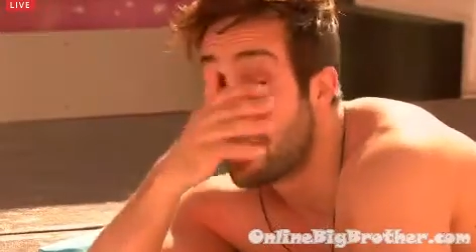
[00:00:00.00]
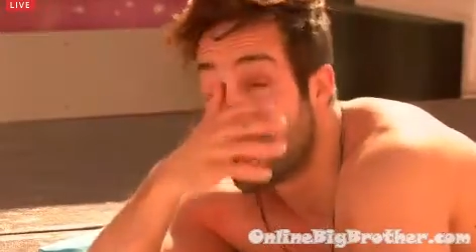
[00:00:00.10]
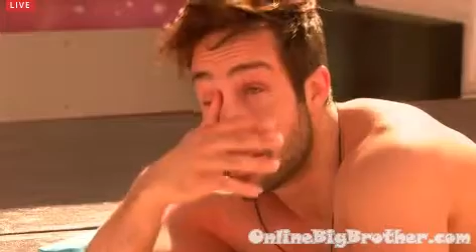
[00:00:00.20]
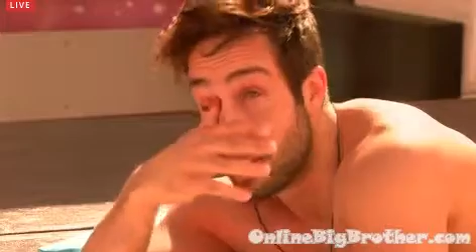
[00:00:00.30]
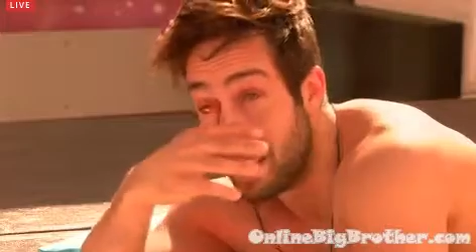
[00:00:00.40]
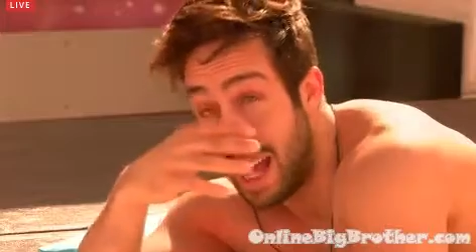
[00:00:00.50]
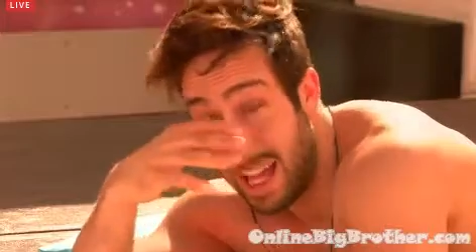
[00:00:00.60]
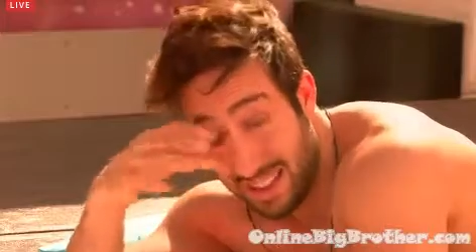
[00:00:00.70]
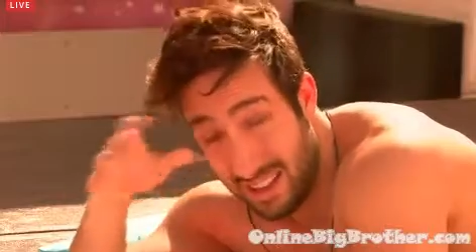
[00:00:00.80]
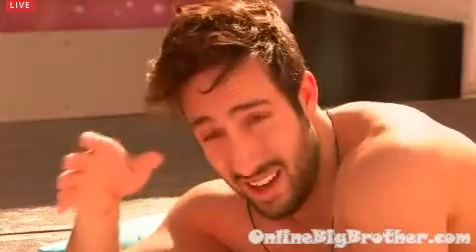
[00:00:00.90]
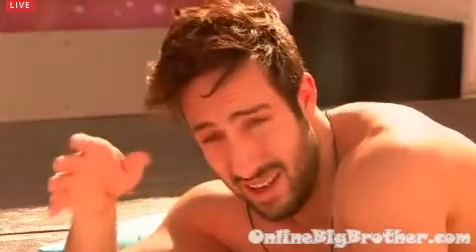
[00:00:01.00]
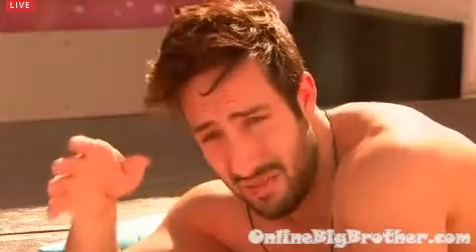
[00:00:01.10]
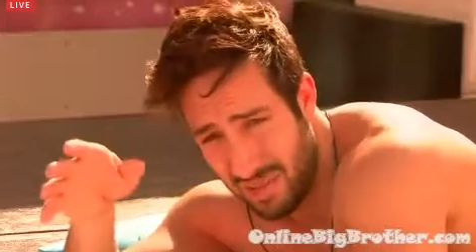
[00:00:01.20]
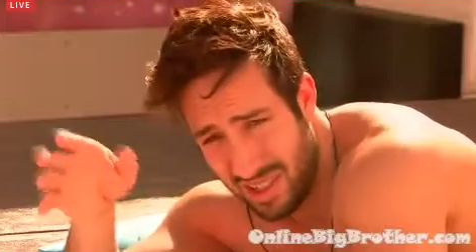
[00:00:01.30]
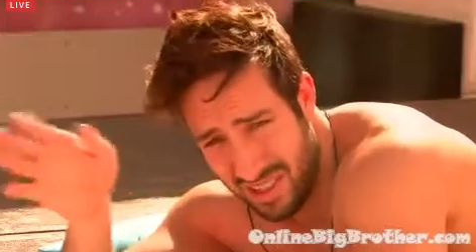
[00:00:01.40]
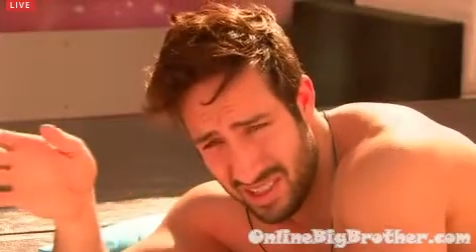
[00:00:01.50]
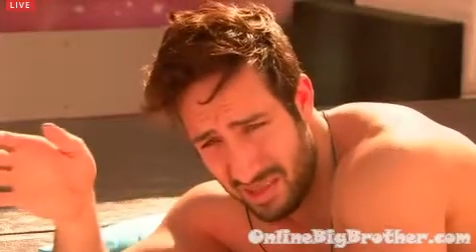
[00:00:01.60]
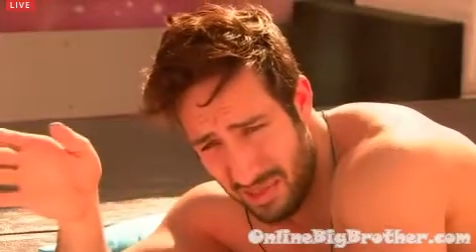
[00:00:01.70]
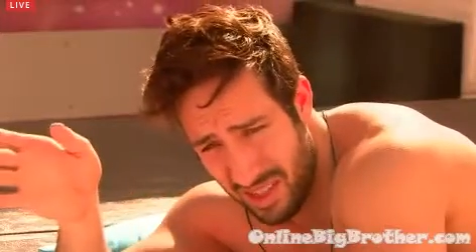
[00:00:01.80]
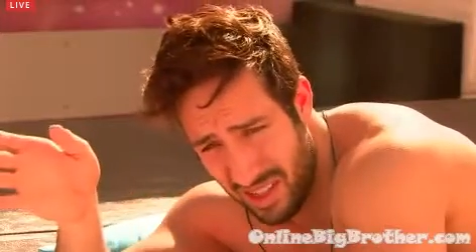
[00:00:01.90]
this is the last time. This is going
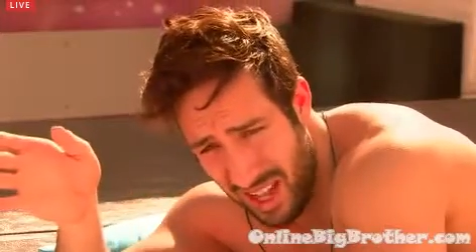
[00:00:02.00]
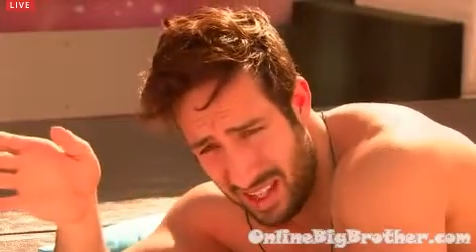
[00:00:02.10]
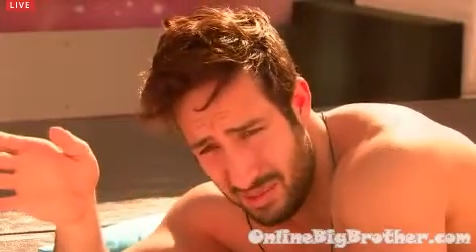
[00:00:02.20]
to be the last